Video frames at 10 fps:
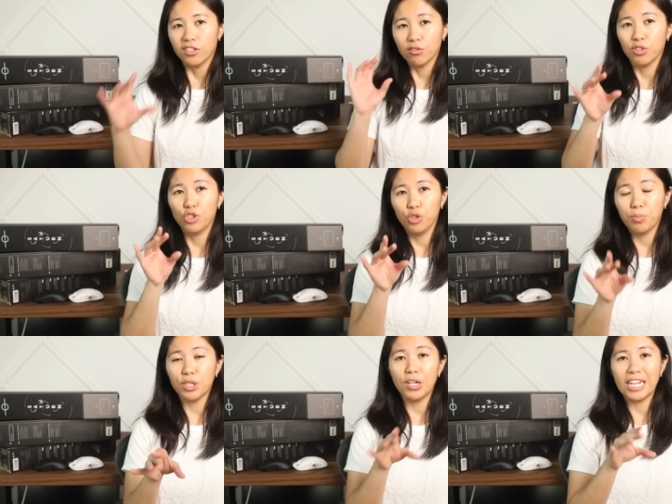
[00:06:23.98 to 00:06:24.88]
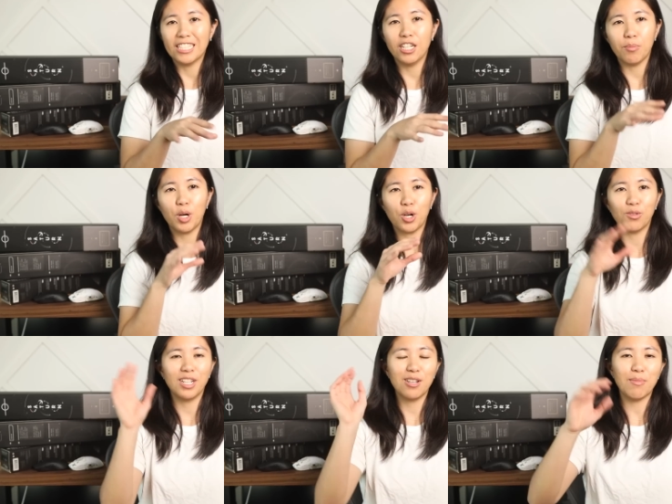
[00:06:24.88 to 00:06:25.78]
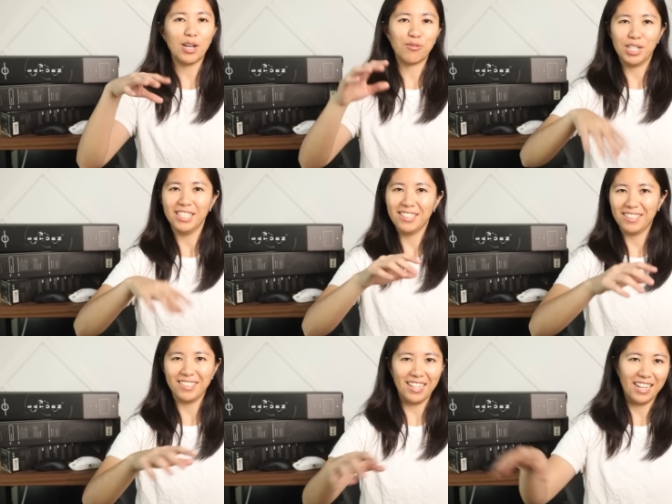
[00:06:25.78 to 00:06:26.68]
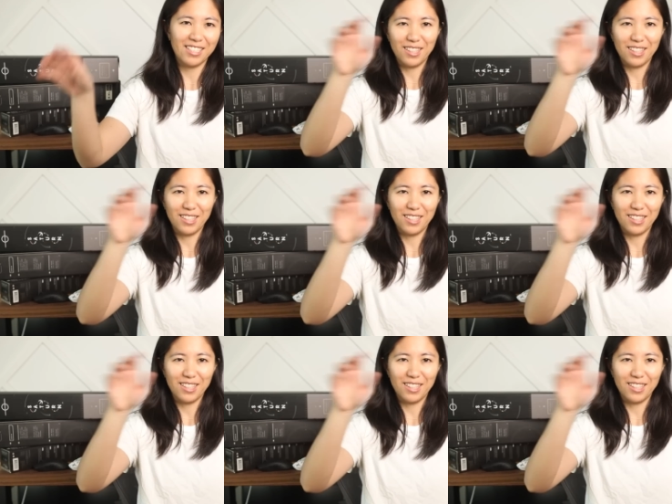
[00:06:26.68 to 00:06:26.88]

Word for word: So the Jupiter ended up hurting my wrist since I had